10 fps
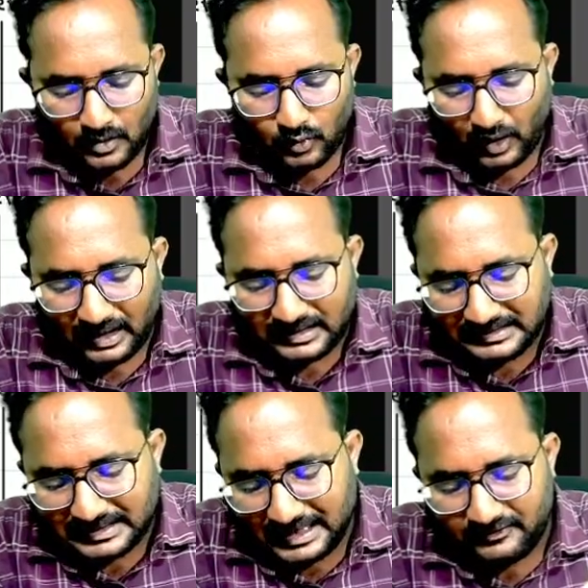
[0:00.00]
What are
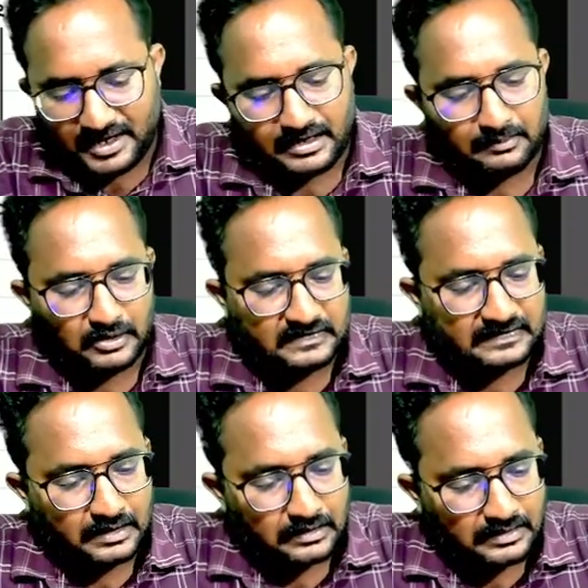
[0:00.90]
the 3 variables,
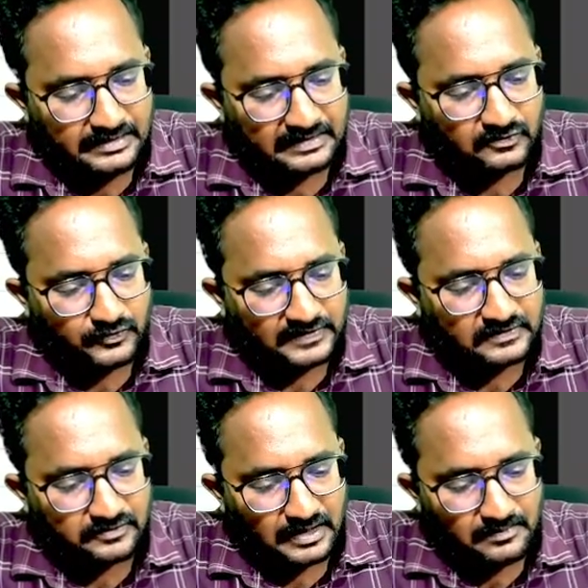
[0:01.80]
sir? Yes,
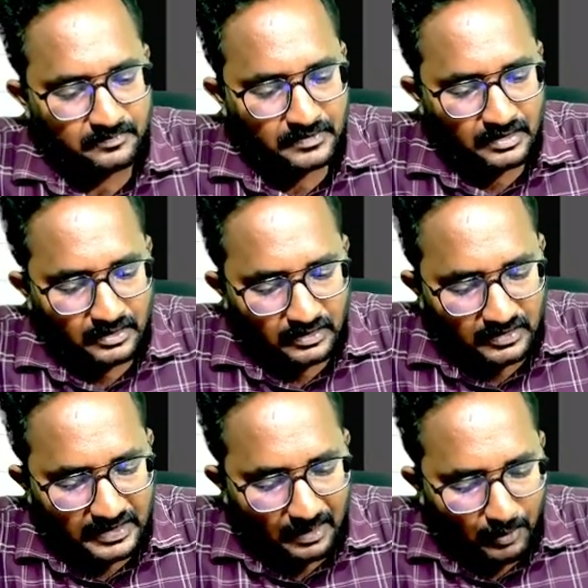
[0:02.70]
first one,
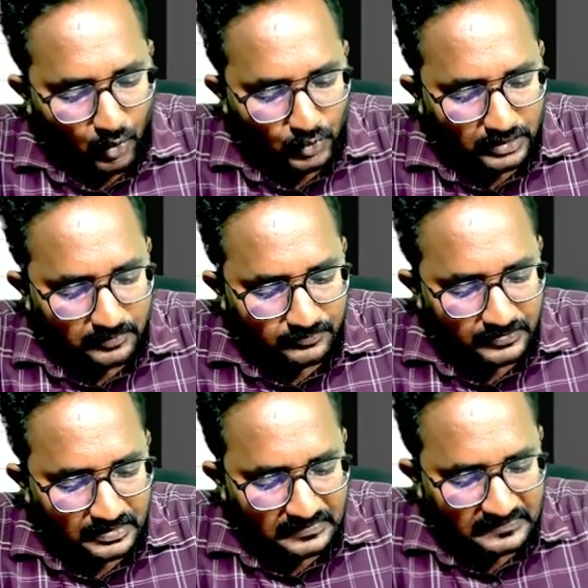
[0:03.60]
amount,
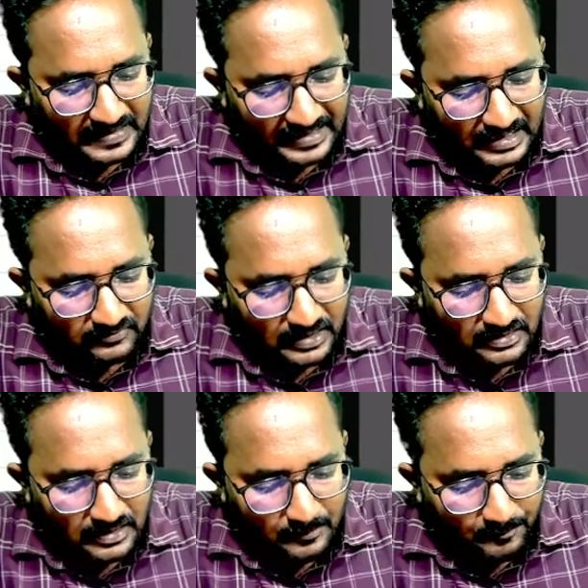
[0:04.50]
second
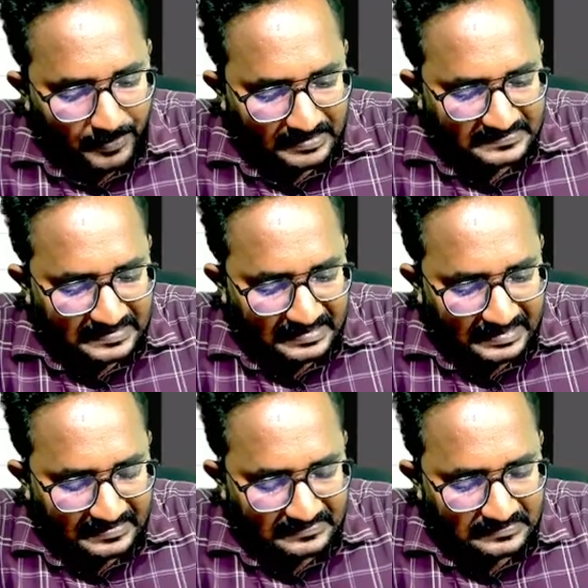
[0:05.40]
one,
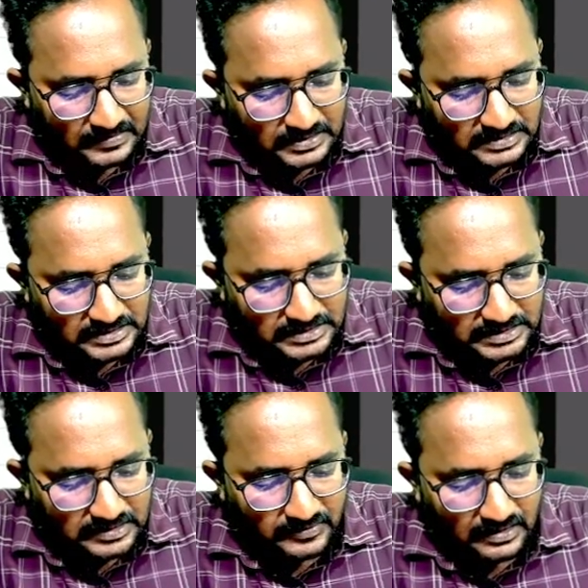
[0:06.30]
percentage,
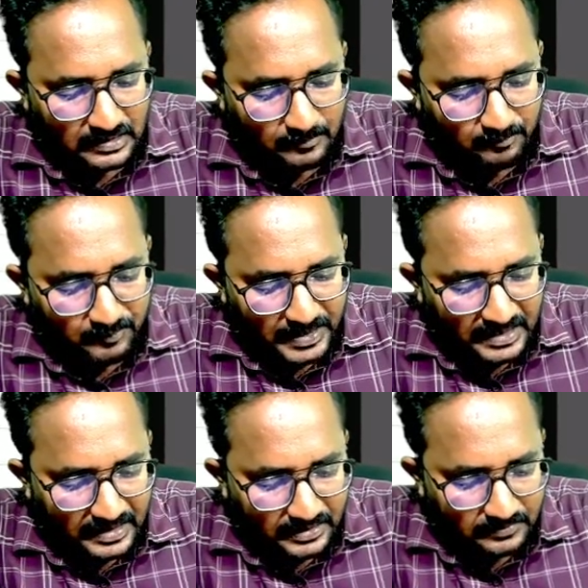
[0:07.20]
third one,
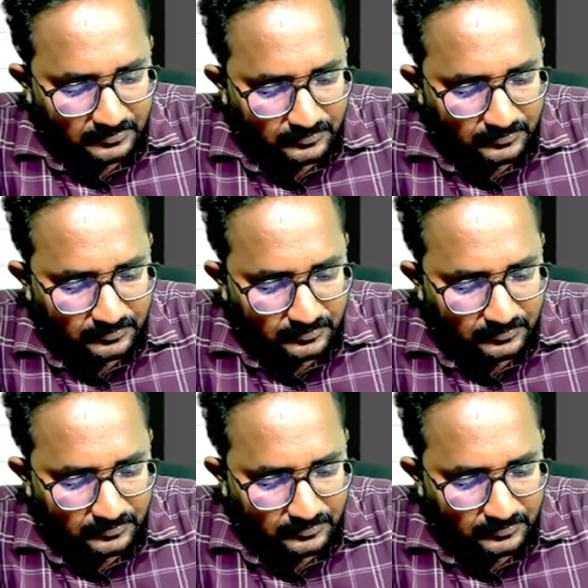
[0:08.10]
period.